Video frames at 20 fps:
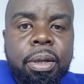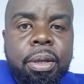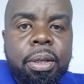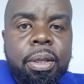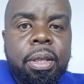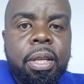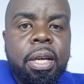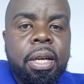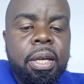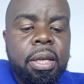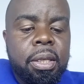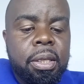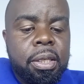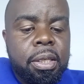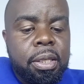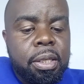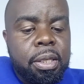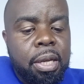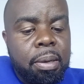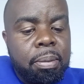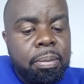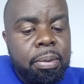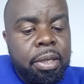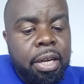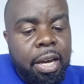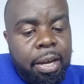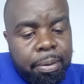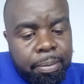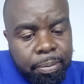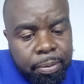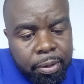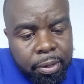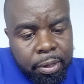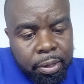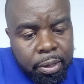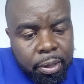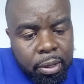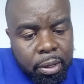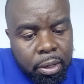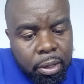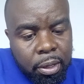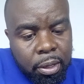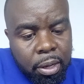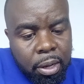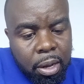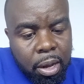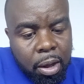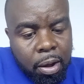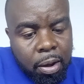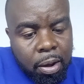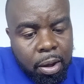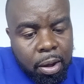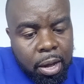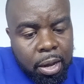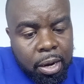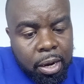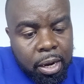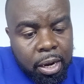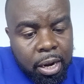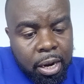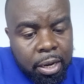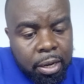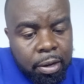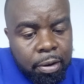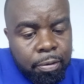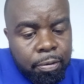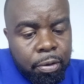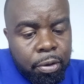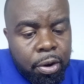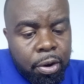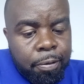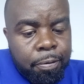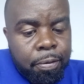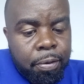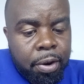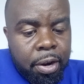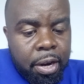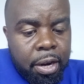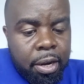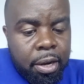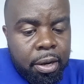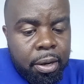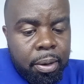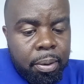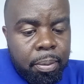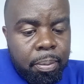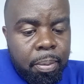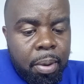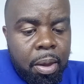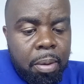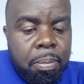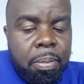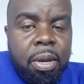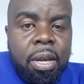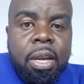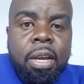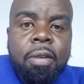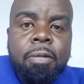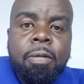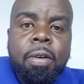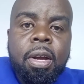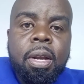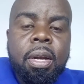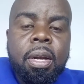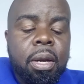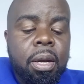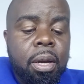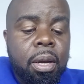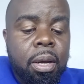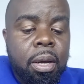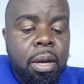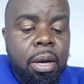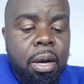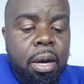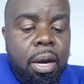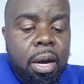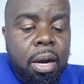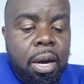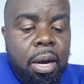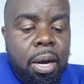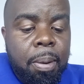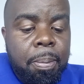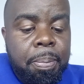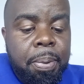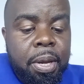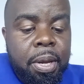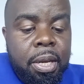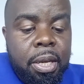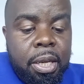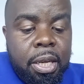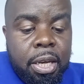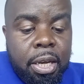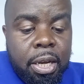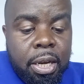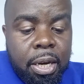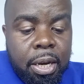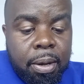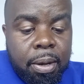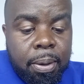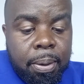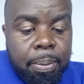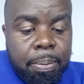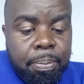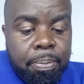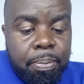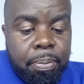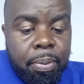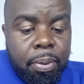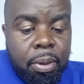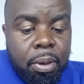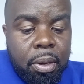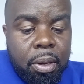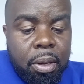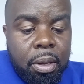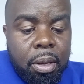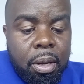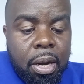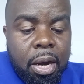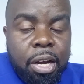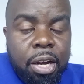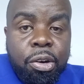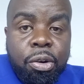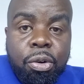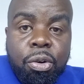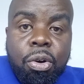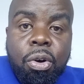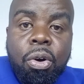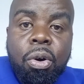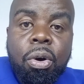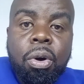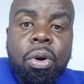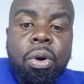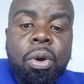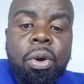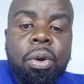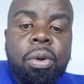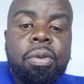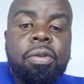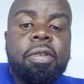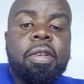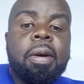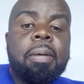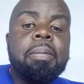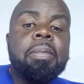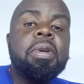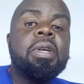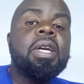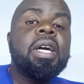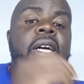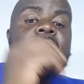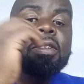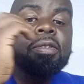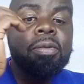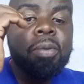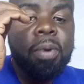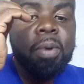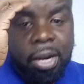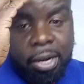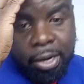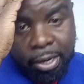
There is sometimes a relative or a friend may be given a painkiller, and some drugs work